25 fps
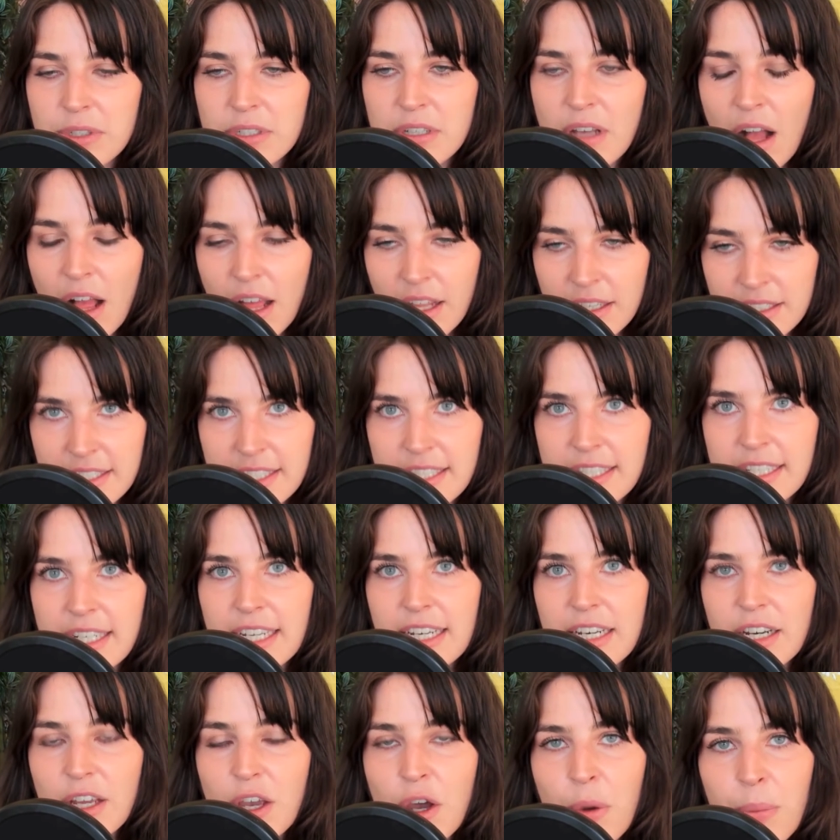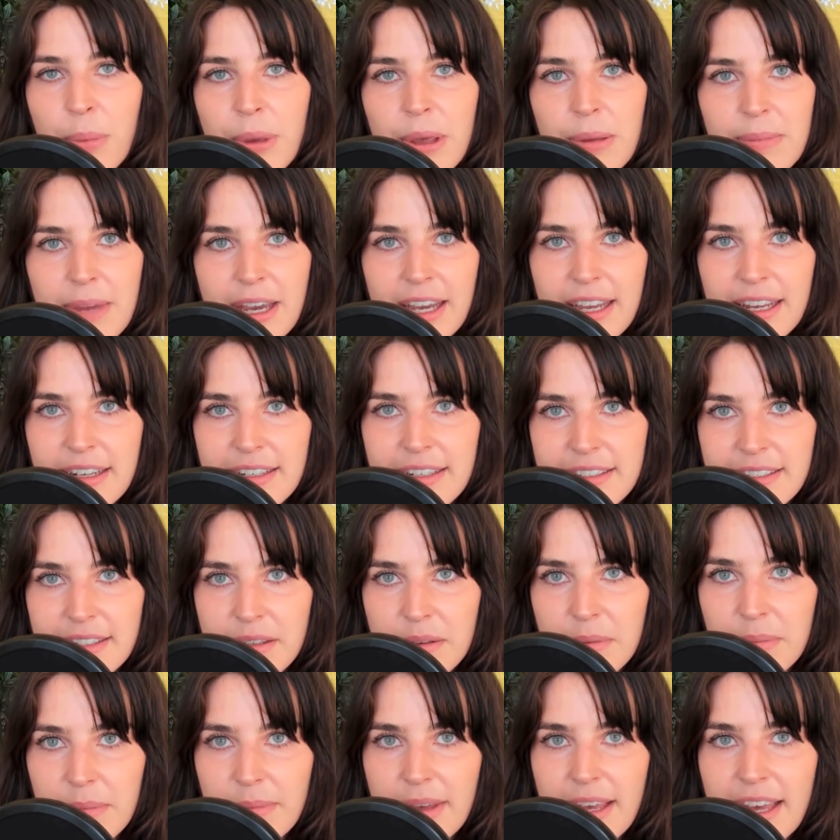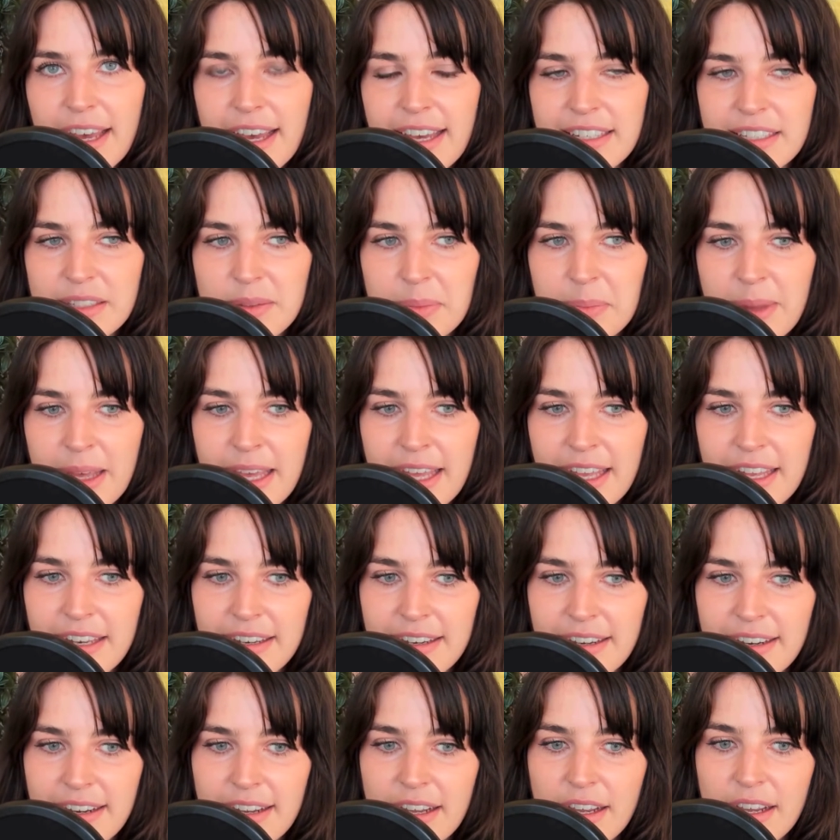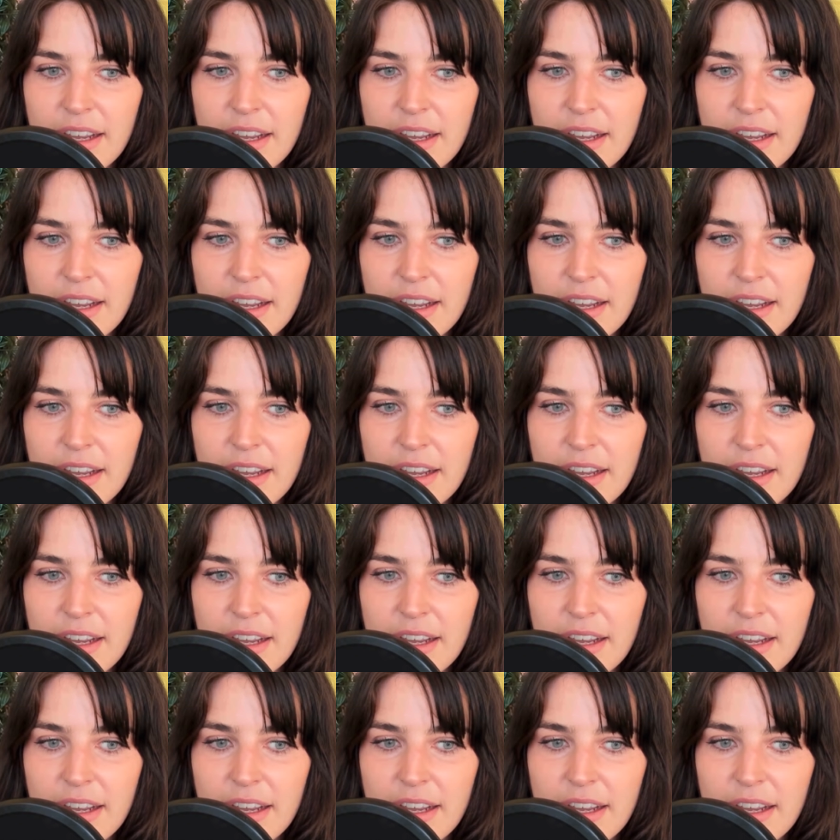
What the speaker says: constant coping mechanism has been